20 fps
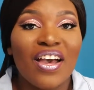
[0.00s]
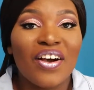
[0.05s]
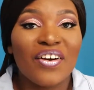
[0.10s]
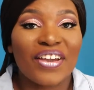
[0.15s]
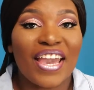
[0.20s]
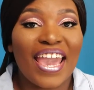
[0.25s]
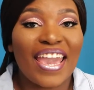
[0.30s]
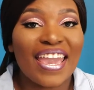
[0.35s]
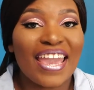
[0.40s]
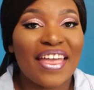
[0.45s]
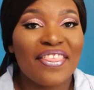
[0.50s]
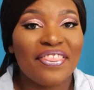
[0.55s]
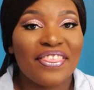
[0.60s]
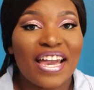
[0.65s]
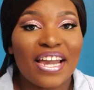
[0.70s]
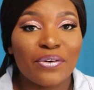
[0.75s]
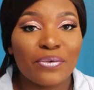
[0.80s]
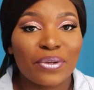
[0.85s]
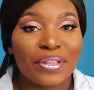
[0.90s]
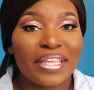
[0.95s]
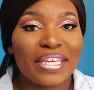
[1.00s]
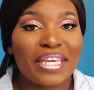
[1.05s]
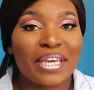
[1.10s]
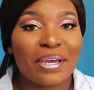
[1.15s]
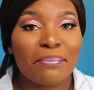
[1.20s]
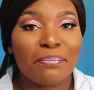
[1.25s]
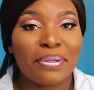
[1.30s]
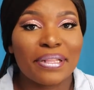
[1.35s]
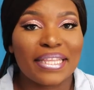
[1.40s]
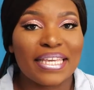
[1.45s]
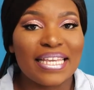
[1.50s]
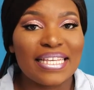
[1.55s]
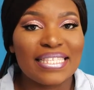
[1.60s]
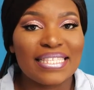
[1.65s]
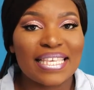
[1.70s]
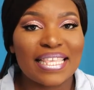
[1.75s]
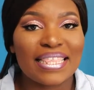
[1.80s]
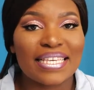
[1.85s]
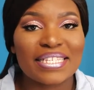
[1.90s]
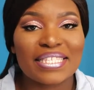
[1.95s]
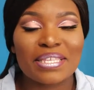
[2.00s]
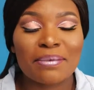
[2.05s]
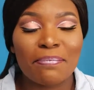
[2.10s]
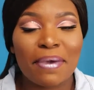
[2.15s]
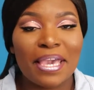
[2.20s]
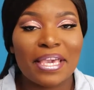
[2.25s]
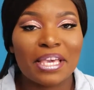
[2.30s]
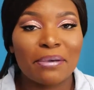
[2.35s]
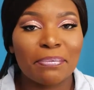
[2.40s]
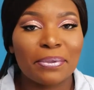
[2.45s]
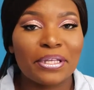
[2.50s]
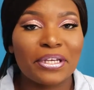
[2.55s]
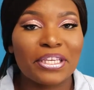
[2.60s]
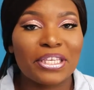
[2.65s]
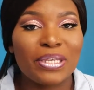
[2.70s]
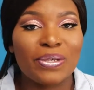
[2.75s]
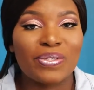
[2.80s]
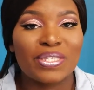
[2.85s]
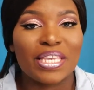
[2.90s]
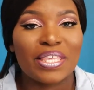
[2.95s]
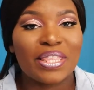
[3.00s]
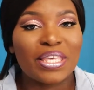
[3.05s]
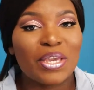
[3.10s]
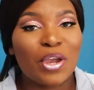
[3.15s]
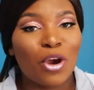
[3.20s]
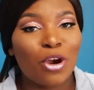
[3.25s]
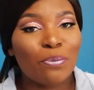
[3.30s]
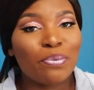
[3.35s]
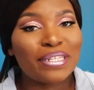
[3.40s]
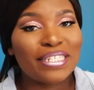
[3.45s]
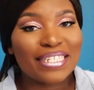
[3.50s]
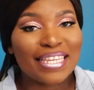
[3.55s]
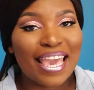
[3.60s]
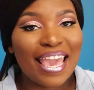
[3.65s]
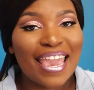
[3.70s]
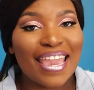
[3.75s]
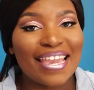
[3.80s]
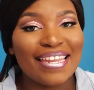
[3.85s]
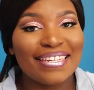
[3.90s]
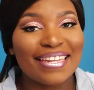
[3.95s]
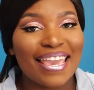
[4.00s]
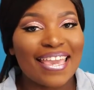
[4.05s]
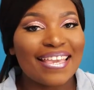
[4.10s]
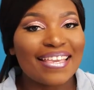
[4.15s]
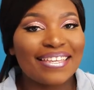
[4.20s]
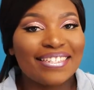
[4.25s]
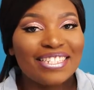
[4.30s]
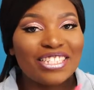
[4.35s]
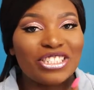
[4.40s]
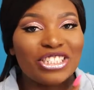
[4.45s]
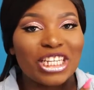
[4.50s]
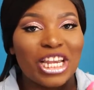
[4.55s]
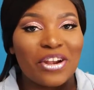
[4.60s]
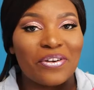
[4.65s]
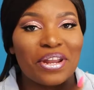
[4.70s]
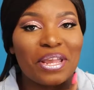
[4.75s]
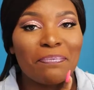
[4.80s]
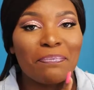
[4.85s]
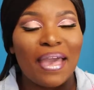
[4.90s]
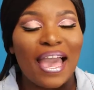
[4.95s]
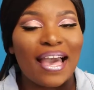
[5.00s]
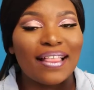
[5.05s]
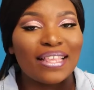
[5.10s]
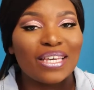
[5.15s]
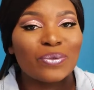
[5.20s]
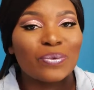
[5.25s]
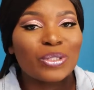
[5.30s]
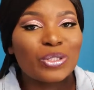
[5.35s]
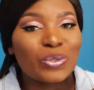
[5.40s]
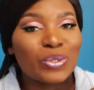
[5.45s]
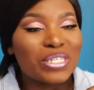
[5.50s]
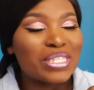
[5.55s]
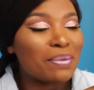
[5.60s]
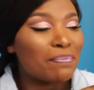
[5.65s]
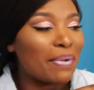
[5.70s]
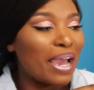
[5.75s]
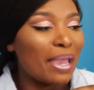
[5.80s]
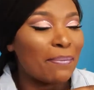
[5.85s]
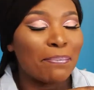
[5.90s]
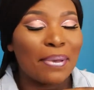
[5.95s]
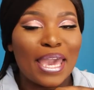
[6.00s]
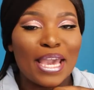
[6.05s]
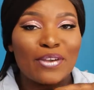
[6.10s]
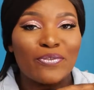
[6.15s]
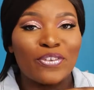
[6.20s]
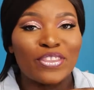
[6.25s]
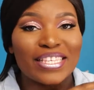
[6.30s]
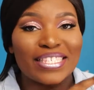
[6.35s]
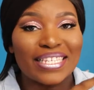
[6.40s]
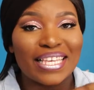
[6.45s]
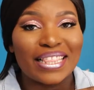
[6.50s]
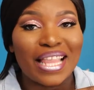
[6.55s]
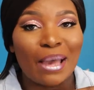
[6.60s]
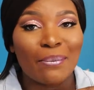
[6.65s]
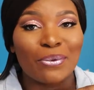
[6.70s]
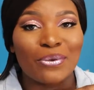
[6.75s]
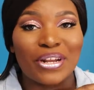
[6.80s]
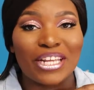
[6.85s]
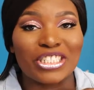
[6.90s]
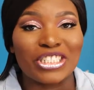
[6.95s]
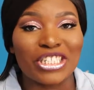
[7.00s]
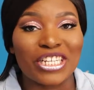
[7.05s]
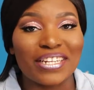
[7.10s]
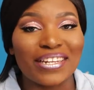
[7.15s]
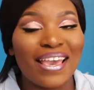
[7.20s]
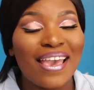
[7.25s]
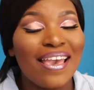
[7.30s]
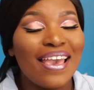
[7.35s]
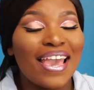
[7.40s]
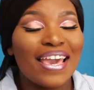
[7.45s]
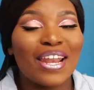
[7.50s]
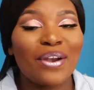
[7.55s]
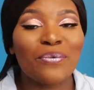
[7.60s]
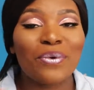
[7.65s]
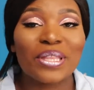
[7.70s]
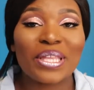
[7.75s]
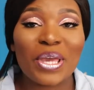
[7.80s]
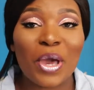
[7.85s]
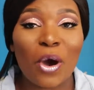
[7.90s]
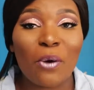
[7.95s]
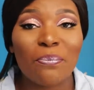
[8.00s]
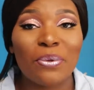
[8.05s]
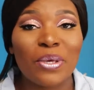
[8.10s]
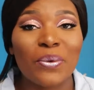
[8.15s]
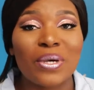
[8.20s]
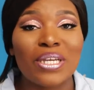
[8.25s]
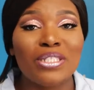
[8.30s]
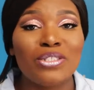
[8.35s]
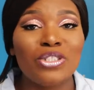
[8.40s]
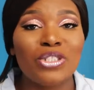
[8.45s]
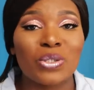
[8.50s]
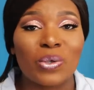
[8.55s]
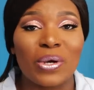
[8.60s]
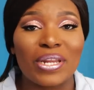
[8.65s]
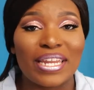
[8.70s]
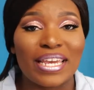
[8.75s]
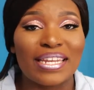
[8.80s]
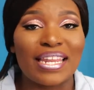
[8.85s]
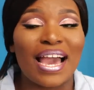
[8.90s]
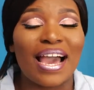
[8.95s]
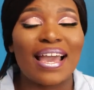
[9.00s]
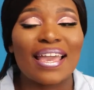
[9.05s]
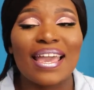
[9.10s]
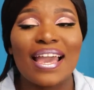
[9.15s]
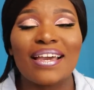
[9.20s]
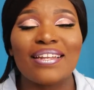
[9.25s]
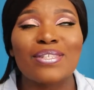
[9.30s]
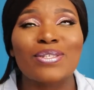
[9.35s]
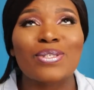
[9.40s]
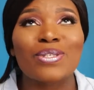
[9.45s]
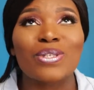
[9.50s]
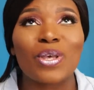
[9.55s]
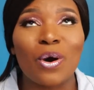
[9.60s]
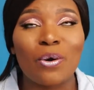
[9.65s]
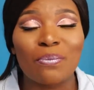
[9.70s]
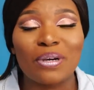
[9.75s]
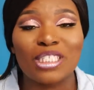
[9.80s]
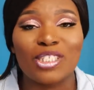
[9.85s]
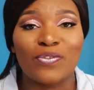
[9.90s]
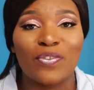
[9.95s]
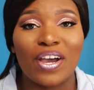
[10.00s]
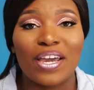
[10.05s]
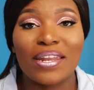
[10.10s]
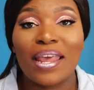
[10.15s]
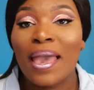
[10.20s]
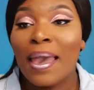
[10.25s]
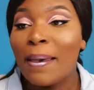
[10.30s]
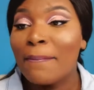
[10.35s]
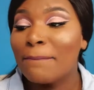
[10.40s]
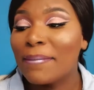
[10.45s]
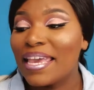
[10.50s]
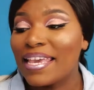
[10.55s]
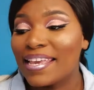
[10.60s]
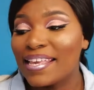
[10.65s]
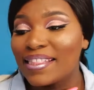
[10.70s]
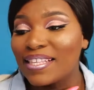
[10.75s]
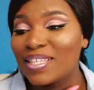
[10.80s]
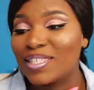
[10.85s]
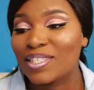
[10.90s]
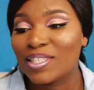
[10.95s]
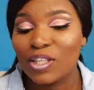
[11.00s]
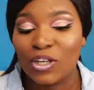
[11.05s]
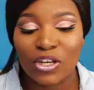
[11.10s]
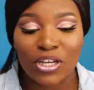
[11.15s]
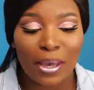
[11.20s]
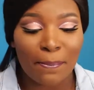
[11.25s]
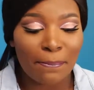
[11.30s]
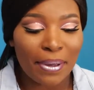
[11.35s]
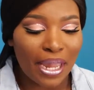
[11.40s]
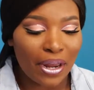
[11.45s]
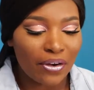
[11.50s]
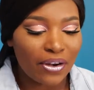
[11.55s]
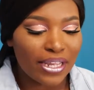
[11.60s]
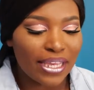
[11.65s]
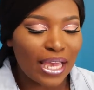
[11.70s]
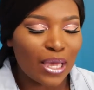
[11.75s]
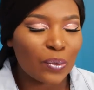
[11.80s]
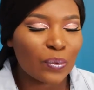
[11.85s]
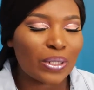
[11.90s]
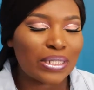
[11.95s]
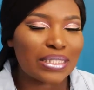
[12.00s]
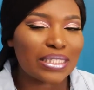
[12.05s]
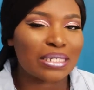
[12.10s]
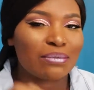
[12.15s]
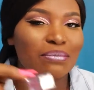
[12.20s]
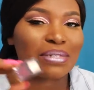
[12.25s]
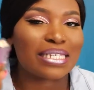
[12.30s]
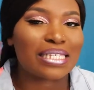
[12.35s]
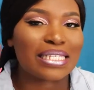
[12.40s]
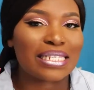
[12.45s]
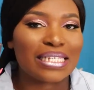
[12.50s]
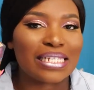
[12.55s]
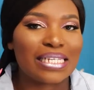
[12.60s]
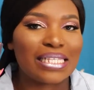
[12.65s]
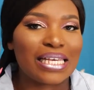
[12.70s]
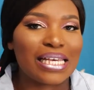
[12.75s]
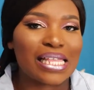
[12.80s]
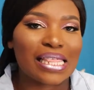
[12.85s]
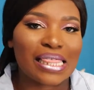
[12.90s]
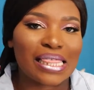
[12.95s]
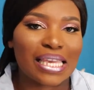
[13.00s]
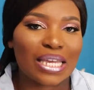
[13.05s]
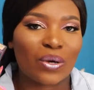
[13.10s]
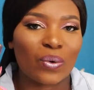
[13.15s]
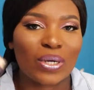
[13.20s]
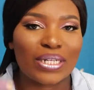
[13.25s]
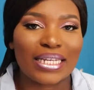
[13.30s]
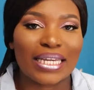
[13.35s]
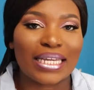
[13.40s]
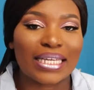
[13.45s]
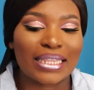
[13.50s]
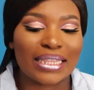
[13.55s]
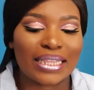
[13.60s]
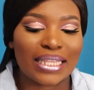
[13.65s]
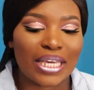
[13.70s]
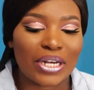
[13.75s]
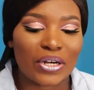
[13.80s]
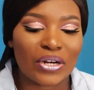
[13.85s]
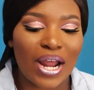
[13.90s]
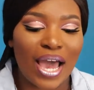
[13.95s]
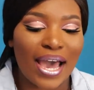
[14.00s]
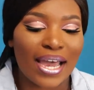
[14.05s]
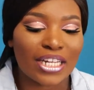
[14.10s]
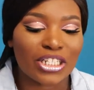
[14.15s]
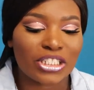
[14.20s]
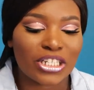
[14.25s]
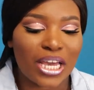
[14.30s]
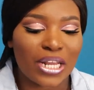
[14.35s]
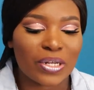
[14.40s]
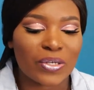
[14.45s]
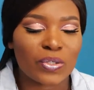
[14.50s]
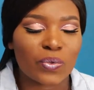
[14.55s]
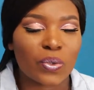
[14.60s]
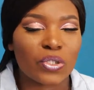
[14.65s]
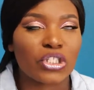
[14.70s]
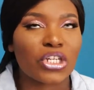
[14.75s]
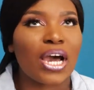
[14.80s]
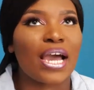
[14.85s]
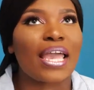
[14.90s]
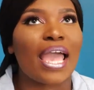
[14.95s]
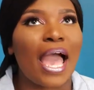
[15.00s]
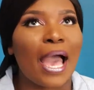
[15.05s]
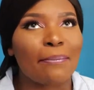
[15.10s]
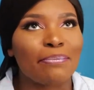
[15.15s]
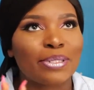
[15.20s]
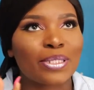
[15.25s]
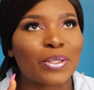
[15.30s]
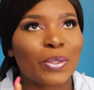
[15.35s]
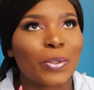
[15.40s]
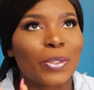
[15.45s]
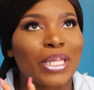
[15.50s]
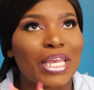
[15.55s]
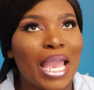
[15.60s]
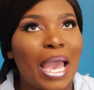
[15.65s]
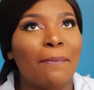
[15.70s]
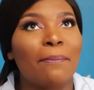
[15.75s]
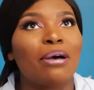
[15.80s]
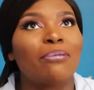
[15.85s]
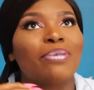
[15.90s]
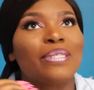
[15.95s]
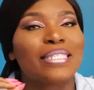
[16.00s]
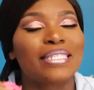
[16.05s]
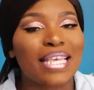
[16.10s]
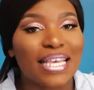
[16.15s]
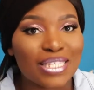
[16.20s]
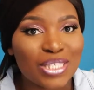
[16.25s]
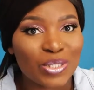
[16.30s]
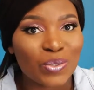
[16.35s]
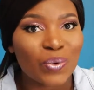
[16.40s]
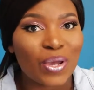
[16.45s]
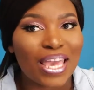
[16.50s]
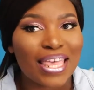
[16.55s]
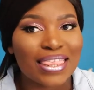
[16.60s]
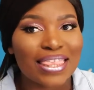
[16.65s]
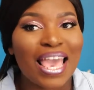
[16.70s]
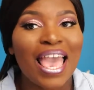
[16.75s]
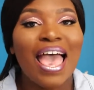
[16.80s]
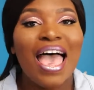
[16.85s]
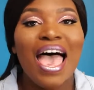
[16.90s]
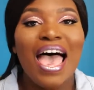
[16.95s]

Okay, and that really completes this makeup look using the Urban Decay Naked Cherry palette, which was my pick for this collaboration. And I really hope you enjoyed it. I had so much fun making this look, pairing it with some Stila liquid glitter eyeshadows, which I absolutely am obsessed with.